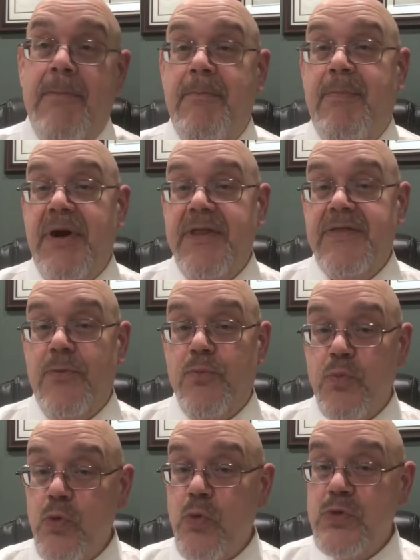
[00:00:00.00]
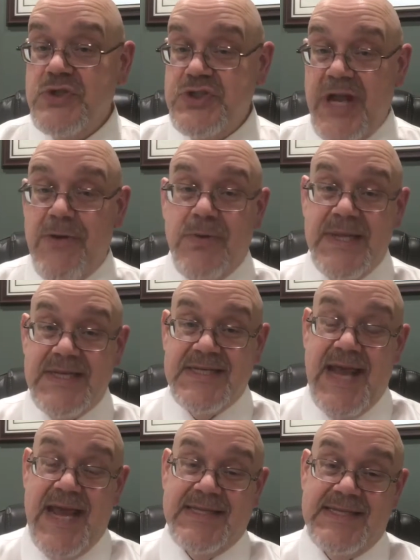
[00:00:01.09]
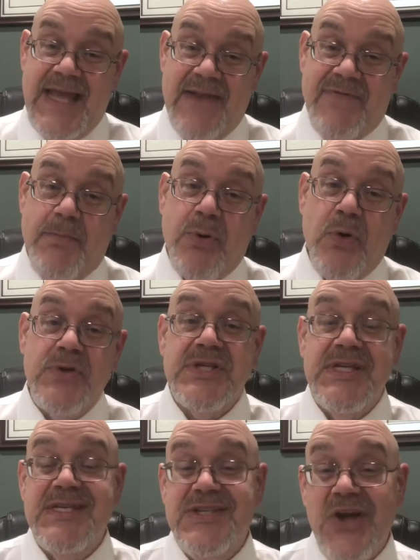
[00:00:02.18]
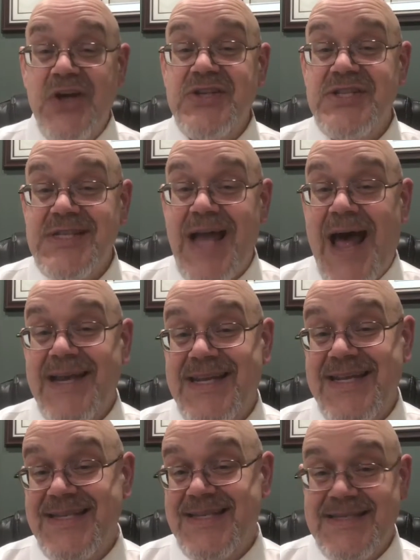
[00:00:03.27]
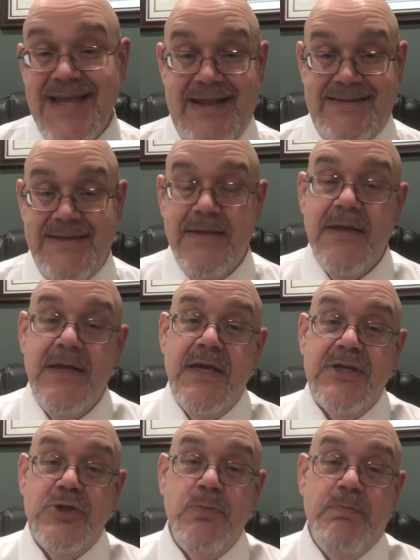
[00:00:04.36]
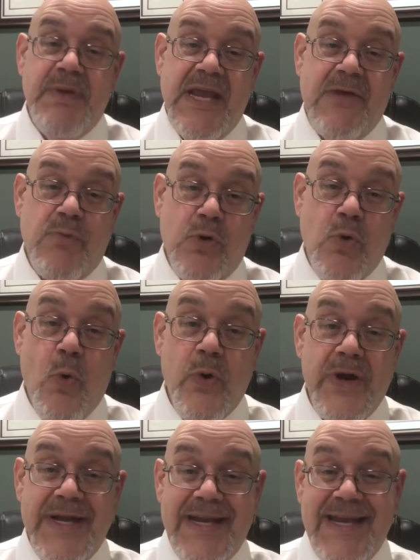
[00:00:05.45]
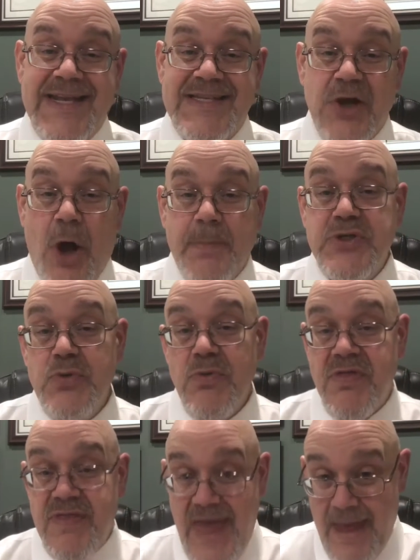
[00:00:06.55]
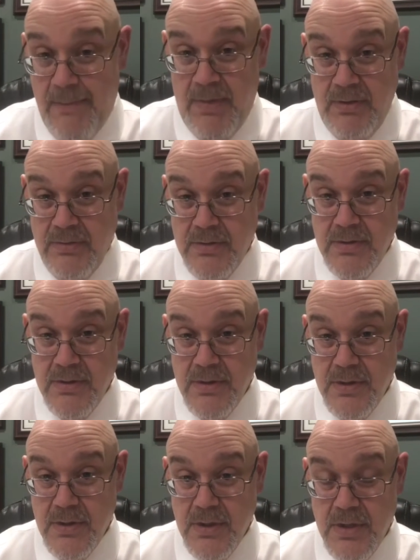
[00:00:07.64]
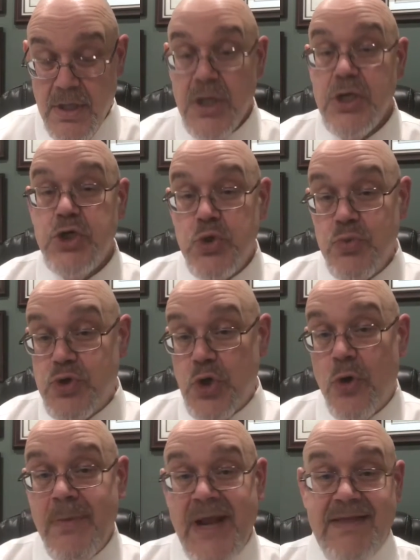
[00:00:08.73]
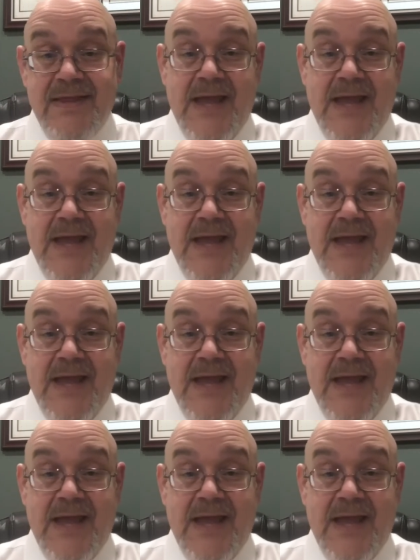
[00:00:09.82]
But the rule generally states that if a person does not consent to being recorded, it is up to them to terminate the